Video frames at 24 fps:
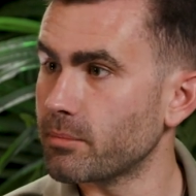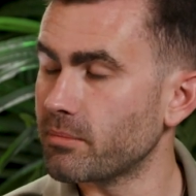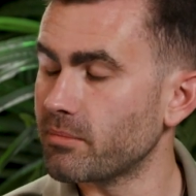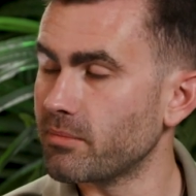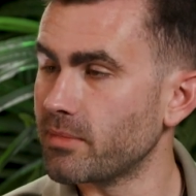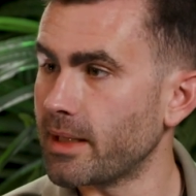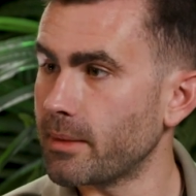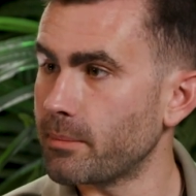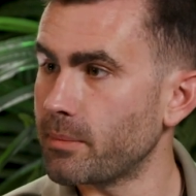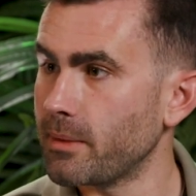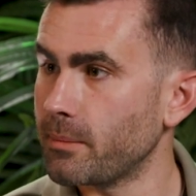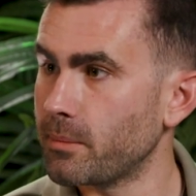
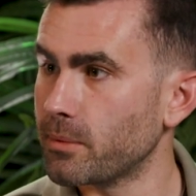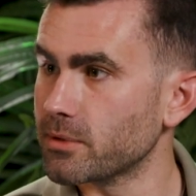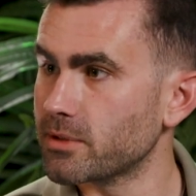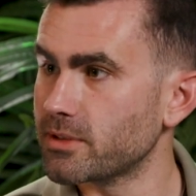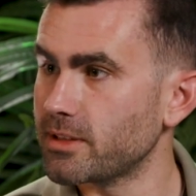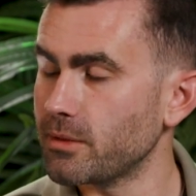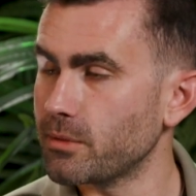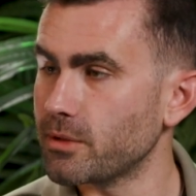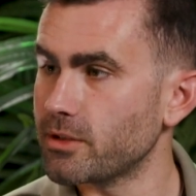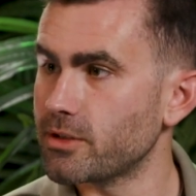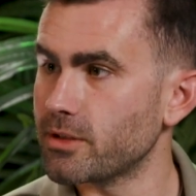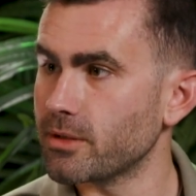Let people
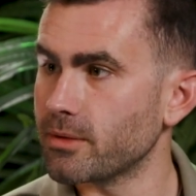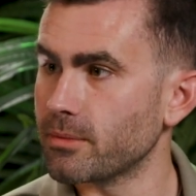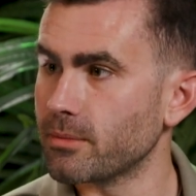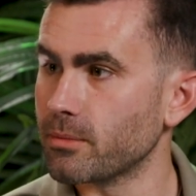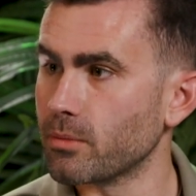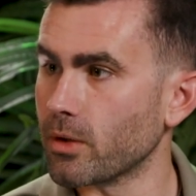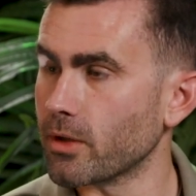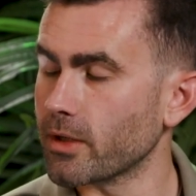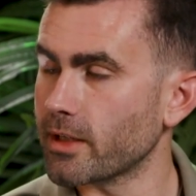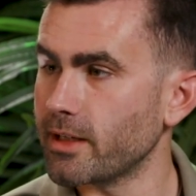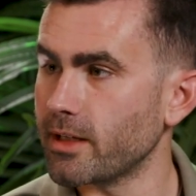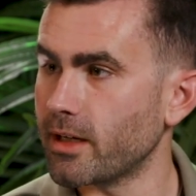see what you're
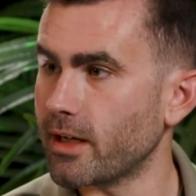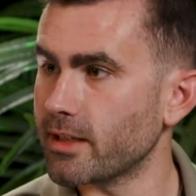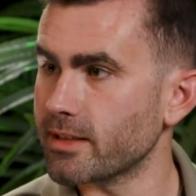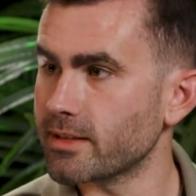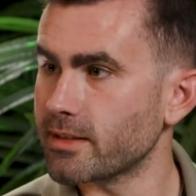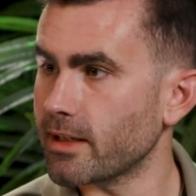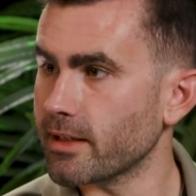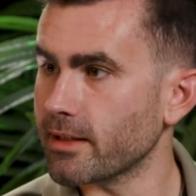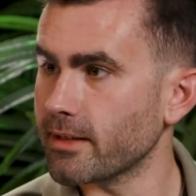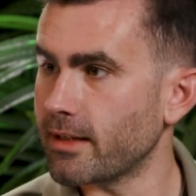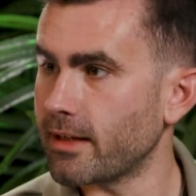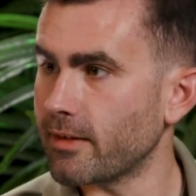working on. It's
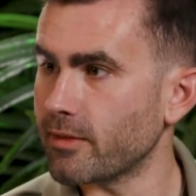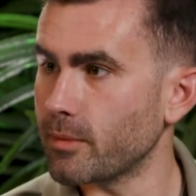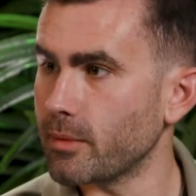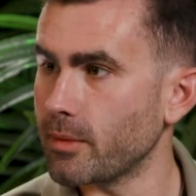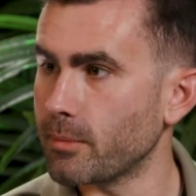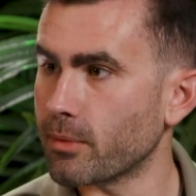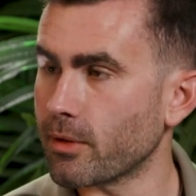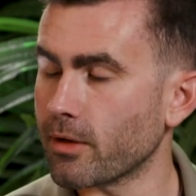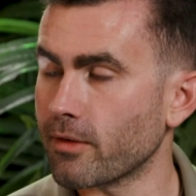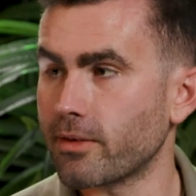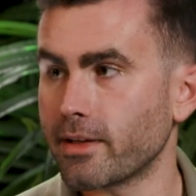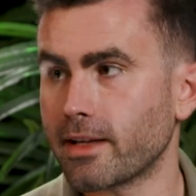not going to have to be
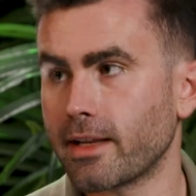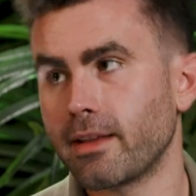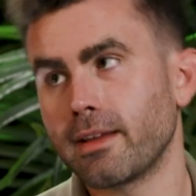perfect.